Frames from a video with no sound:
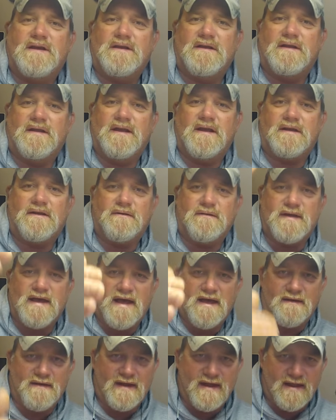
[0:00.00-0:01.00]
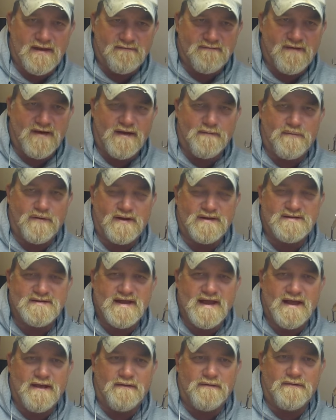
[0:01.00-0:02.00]
and you let it go down, and it vibrates
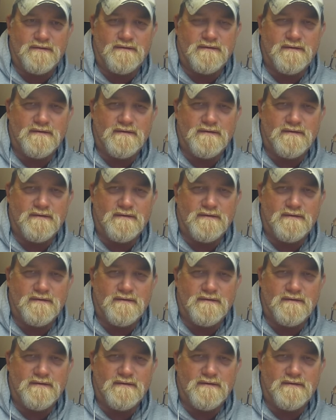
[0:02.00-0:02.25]
down.